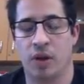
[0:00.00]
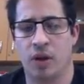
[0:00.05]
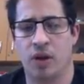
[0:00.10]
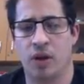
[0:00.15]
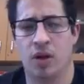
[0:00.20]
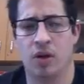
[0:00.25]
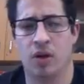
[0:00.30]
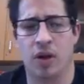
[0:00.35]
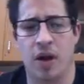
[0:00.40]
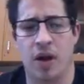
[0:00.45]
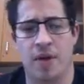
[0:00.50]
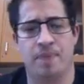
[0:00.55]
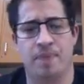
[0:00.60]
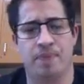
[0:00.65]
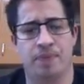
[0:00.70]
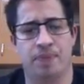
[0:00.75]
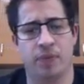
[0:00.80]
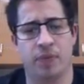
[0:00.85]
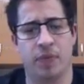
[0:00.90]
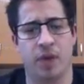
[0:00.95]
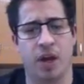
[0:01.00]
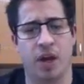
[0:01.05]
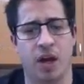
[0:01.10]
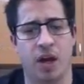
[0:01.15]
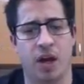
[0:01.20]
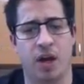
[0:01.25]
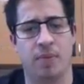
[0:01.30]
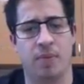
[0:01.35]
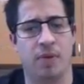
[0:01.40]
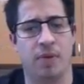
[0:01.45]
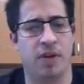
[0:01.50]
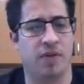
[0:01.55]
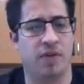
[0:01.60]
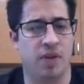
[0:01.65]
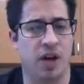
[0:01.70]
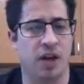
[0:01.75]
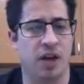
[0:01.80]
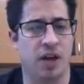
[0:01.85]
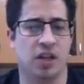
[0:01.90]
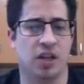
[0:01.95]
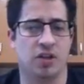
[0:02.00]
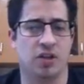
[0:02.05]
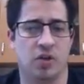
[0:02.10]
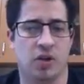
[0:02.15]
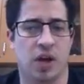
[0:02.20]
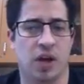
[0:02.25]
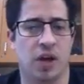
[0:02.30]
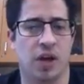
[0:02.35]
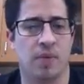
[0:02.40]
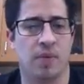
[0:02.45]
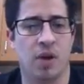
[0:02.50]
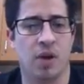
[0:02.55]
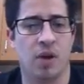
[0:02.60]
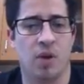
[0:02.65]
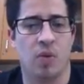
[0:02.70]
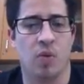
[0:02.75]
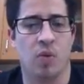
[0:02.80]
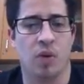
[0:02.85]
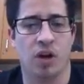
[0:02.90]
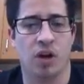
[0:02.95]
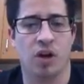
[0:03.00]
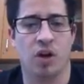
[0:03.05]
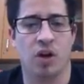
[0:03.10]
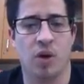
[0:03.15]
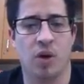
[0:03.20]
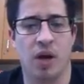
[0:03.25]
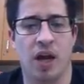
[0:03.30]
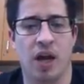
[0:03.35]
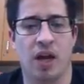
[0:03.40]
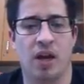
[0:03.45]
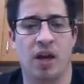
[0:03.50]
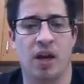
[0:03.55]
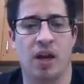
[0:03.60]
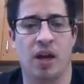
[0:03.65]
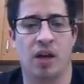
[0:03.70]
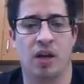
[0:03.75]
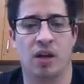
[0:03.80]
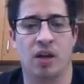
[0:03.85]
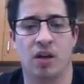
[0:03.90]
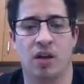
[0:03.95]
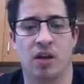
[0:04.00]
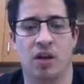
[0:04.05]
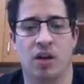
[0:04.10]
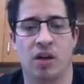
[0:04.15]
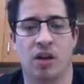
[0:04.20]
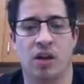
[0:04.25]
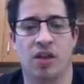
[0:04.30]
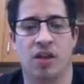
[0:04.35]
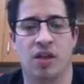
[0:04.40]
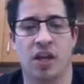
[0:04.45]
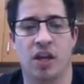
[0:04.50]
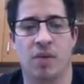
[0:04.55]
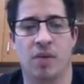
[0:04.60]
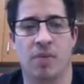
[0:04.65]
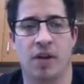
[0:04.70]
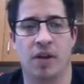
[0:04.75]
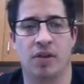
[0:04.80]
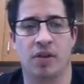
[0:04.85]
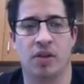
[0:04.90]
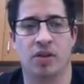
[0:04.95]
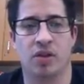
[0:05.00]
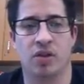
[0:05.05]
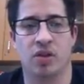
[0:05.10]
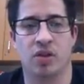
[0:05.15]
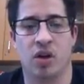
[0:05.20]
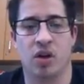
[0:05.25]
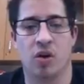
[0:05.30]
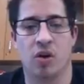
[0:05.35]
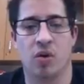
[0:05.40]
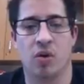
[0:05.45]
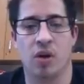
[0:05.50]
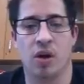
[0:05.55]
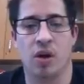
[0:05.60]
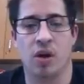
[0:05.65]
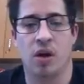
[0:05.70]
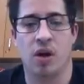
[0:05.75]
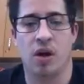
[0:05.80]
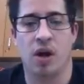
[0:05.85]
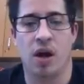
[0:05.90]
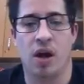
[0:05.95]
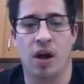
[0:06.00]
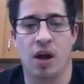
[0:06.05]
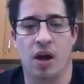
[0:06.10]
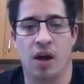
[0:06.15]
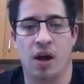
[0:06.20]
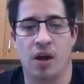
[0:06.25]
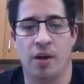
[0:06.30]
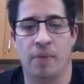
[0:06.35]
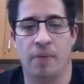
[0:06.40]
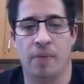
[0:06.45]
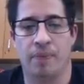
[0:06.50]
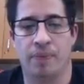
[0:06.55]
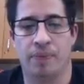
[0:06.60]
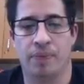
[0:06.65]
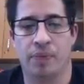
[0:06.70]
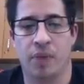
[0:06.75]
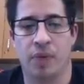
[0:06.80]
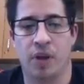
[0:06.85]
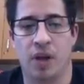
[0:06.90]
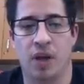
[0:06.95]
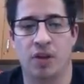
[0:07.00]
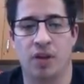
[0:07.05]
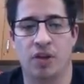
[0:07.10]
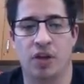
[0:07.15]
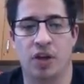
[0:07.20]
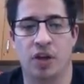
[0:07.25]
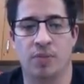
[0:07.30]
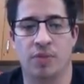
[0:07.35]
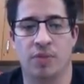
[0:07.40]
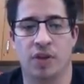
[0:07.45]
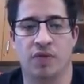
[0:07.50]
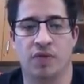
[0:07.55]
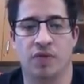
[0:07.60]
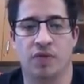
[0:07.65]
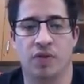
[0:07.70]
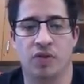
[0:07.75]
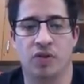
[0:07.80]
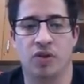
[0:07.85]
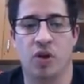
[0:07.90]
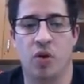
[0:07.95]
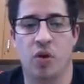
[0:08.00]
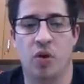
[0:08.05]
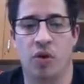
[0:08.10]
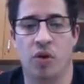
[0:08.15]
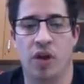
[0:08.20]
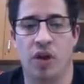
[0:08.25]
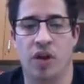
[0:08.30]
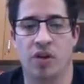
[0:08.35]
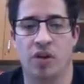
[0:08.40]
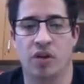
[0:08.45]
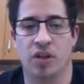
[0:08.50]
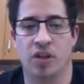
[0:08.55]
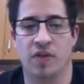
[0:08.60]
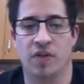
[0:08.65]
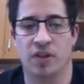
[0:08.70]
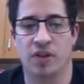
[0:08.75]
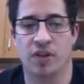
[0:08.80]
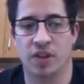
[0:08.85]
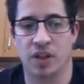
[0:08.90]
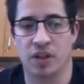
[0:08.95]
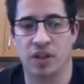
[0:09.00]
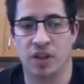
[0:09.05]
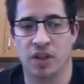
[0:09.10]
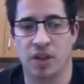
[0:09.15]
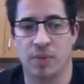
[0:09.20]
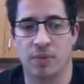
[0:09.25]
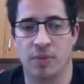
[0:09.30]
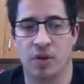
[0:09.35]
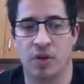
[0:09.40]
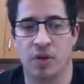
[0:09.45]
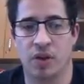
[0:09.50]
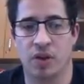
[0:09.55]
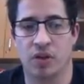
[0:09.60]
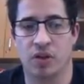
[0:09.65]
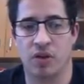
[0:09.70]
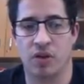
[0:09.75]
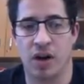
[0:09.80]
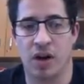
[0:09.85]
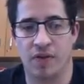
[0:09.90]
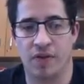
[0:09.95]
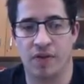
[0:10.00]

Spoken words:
Okay, if not, that's okay. We're going to go ahead and think about this though in terms of total energy of a system. So this graph